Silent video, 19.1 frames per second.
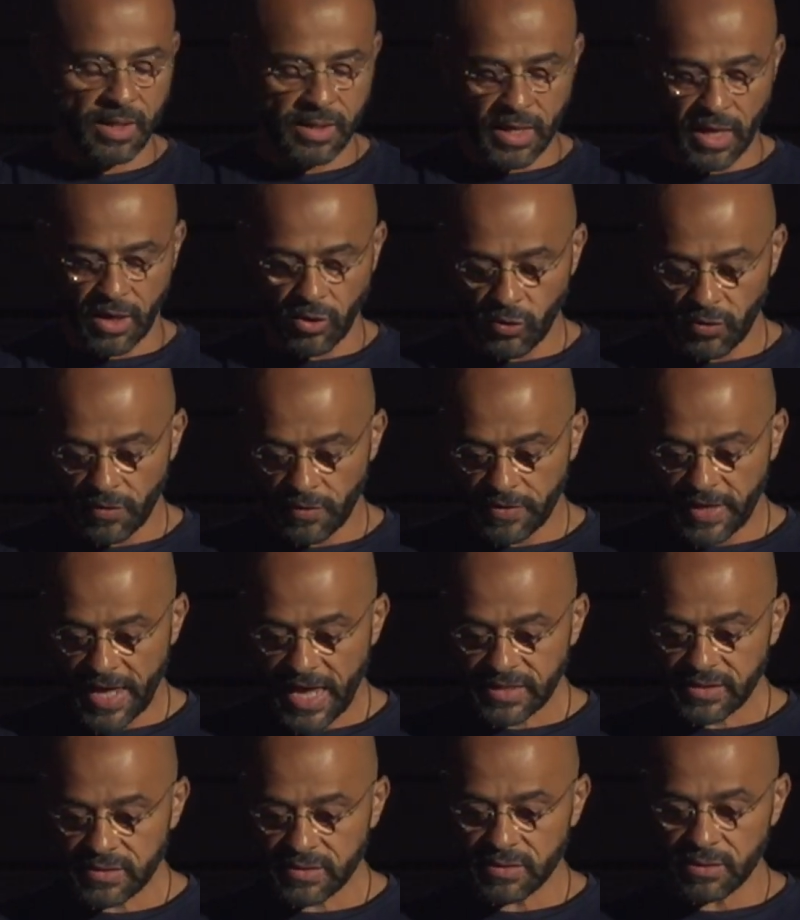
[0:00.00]
Now,
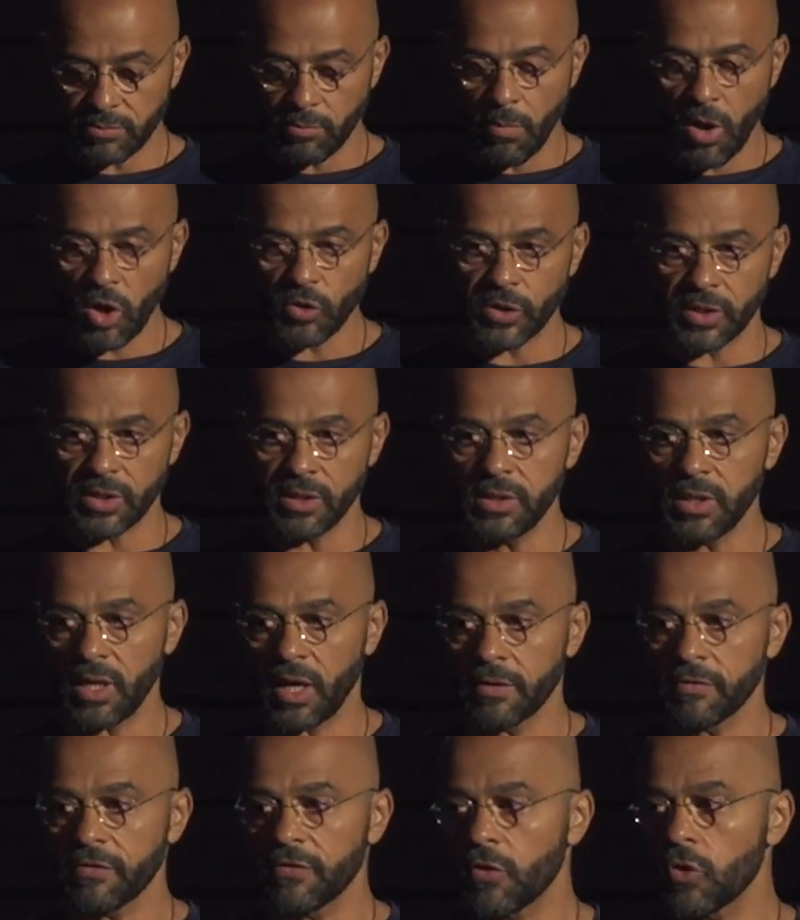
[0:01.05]
that model,
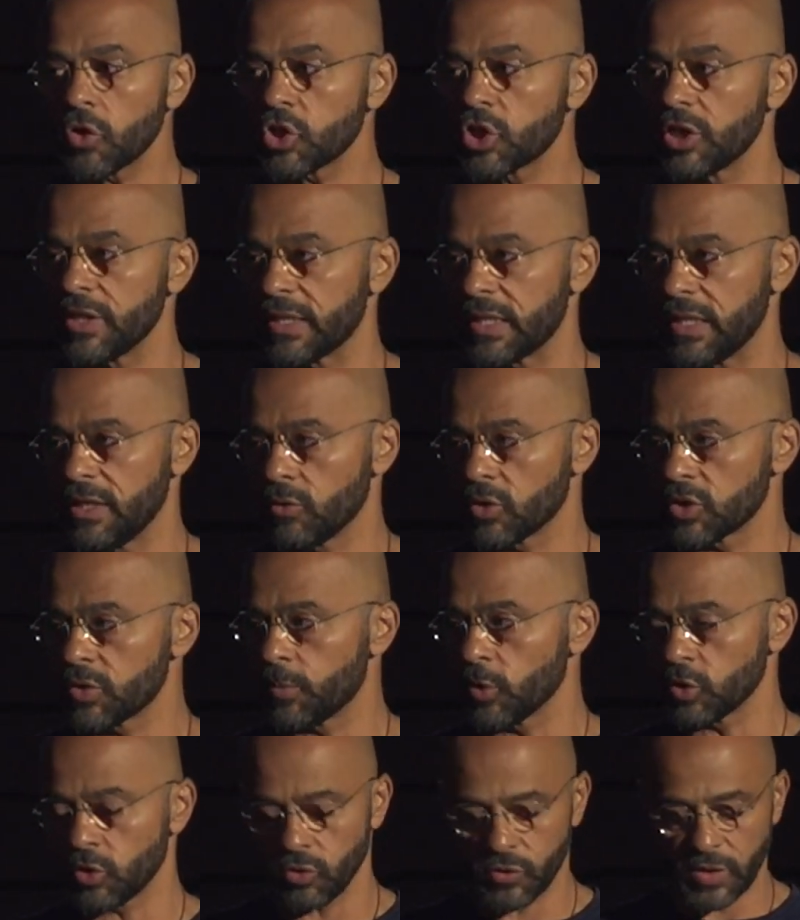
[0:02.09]
unfortunately, was
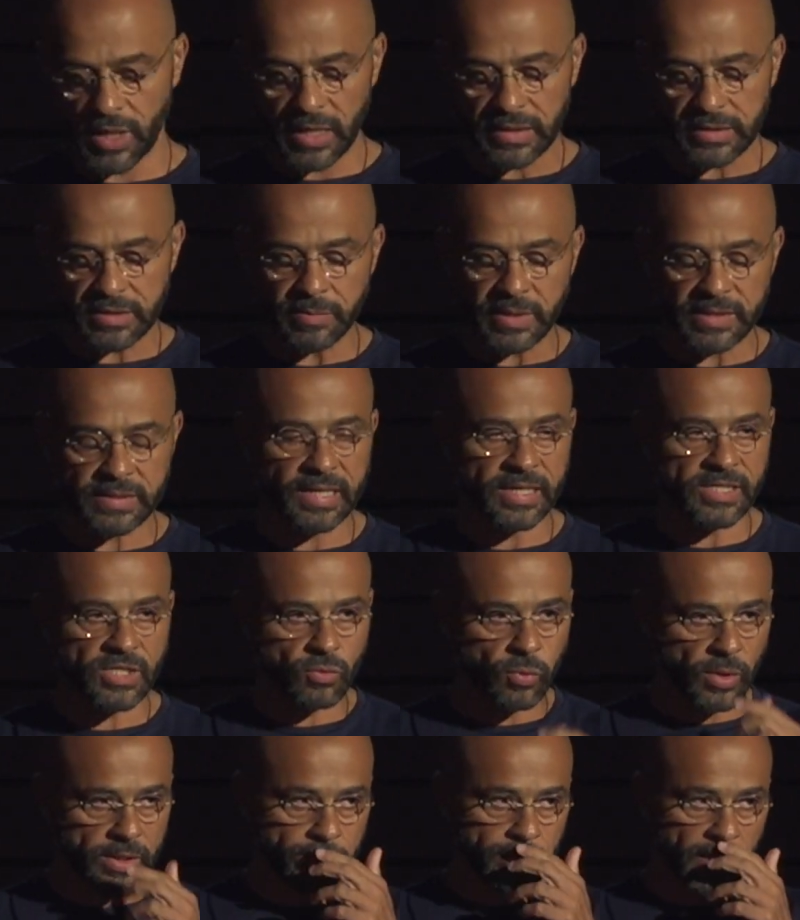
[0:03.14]
put to the ultimate
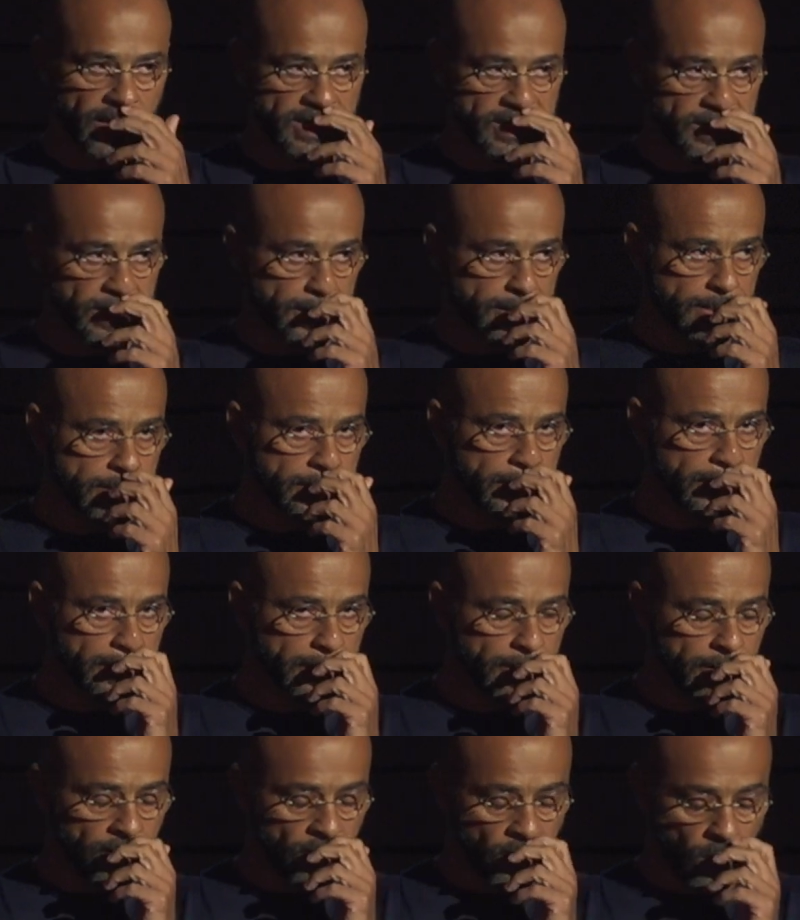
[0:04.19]
test when my son,
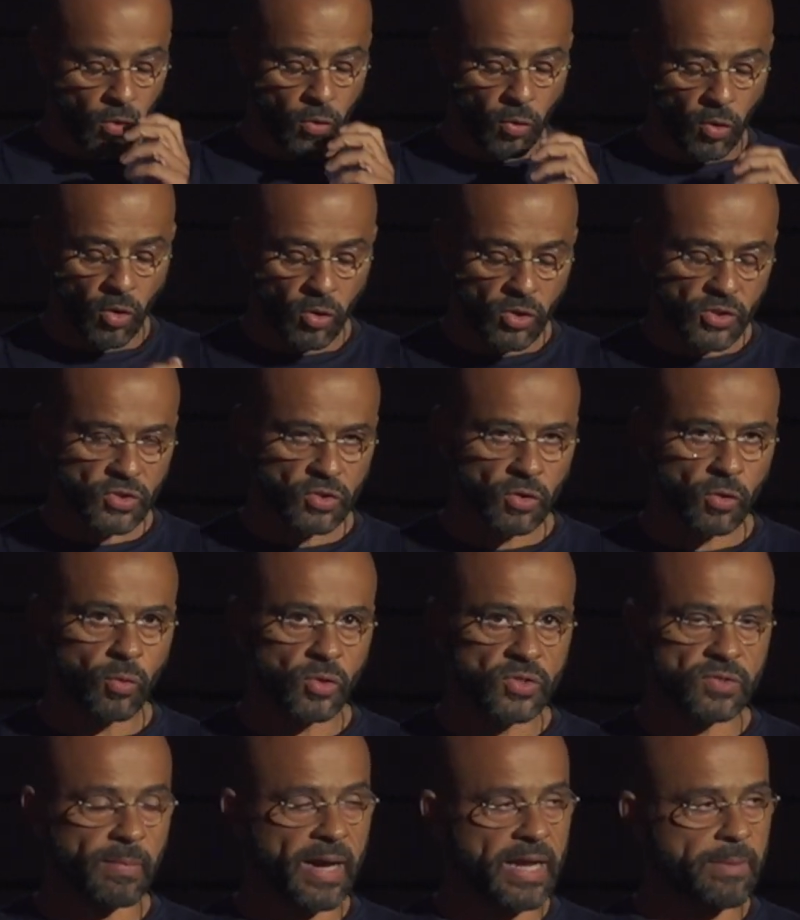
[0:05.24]
who also
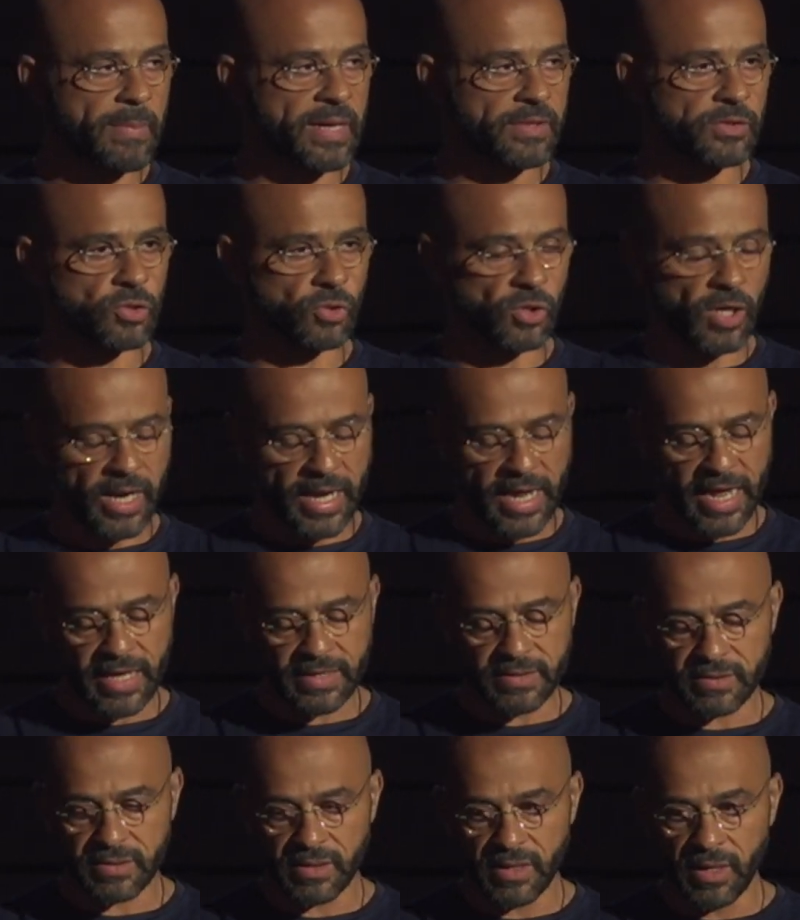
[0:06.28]
was my mentor,
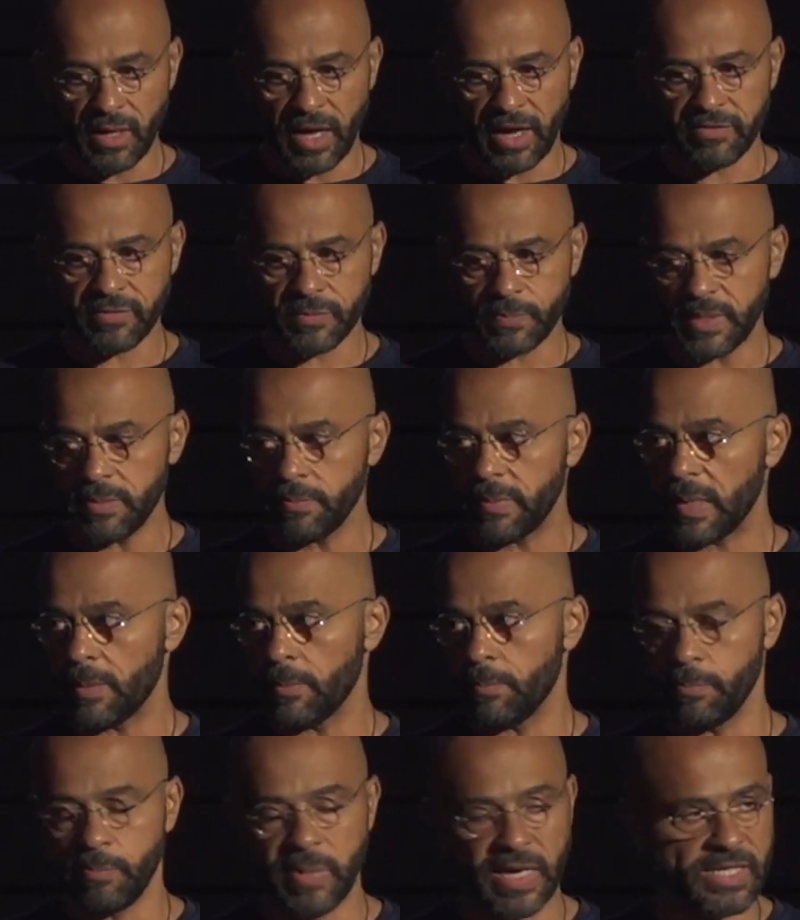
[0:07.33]
I've
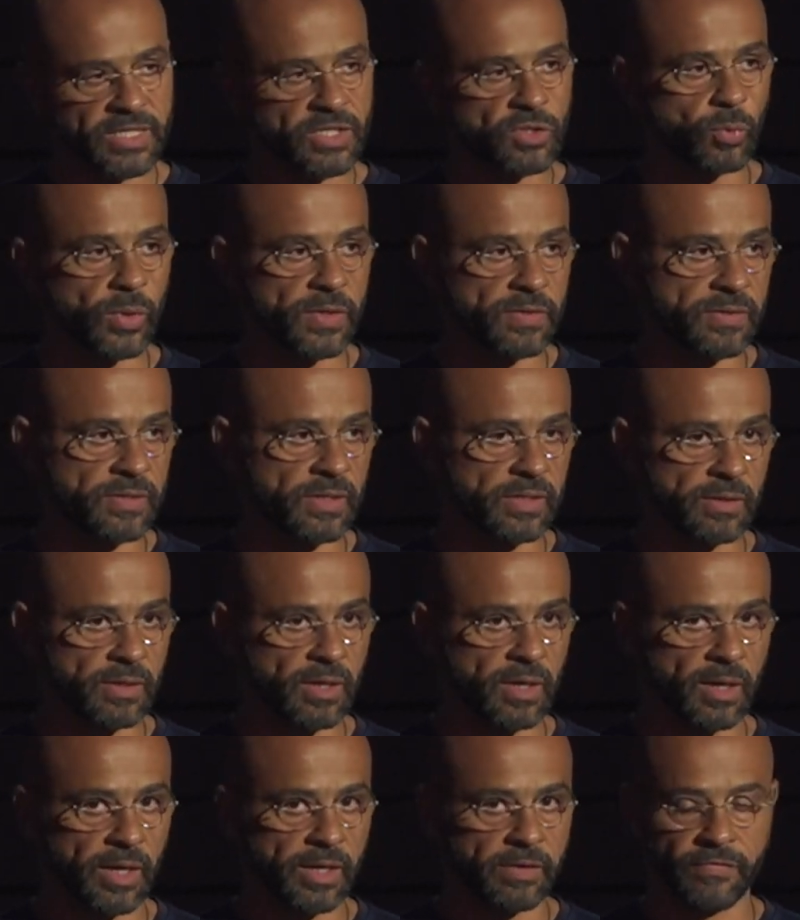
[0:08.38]
been blessed with,
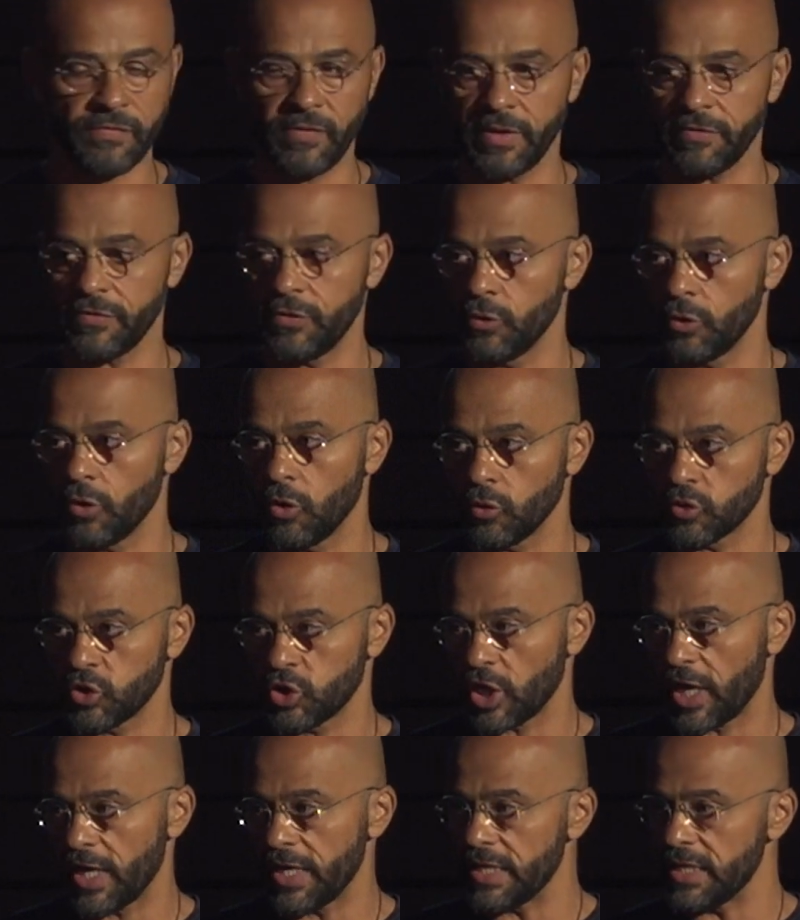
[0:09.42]
if you know
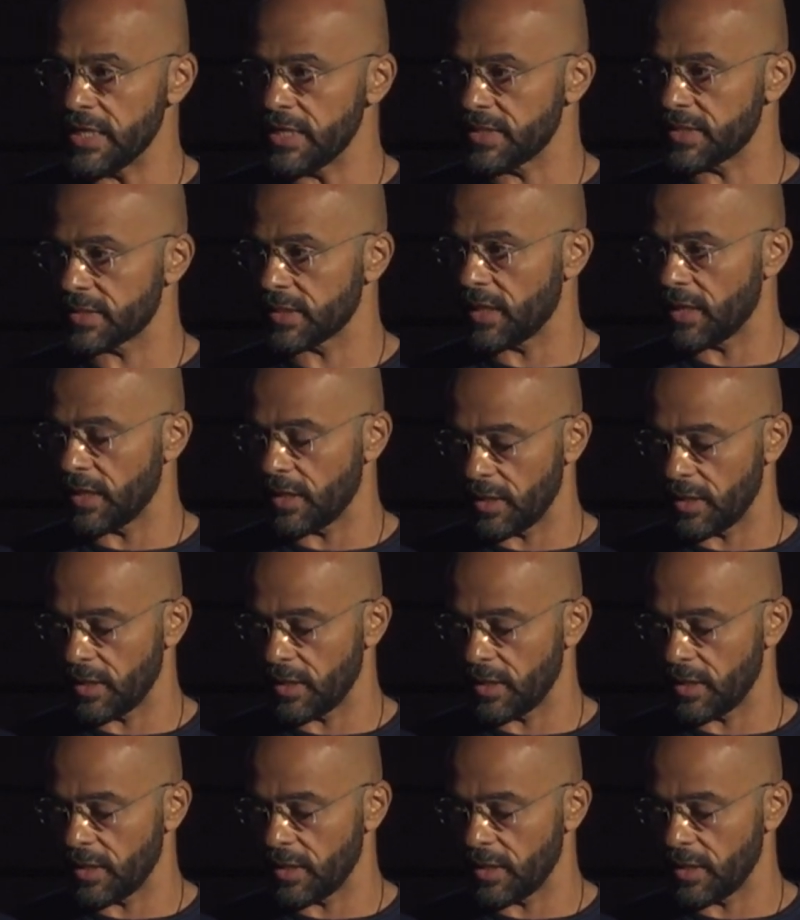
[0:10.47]
Chinese,